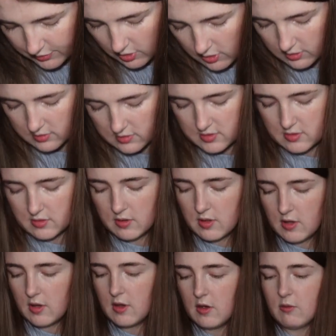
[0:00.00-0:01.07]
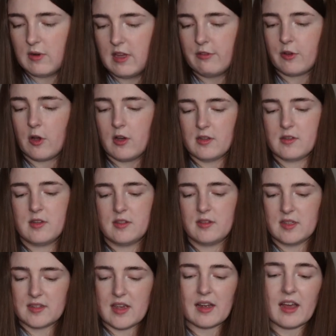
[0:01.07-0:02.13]
got. We have got
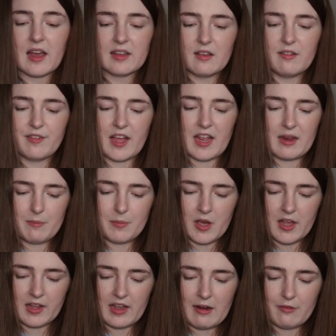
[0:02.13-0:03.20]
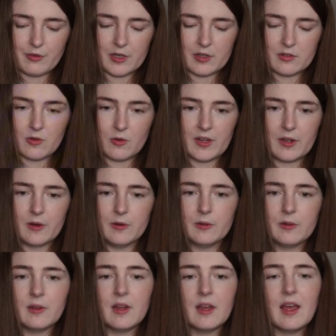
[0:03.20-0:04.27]
The Dagger and the Flame by Catherine
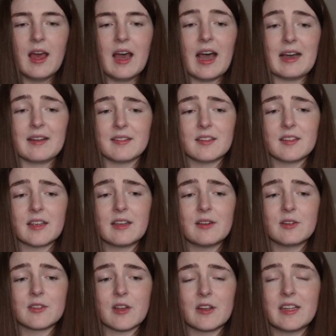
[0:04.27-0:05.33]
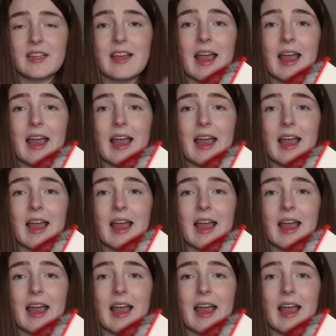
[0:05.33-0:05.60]
Doyle, and it was only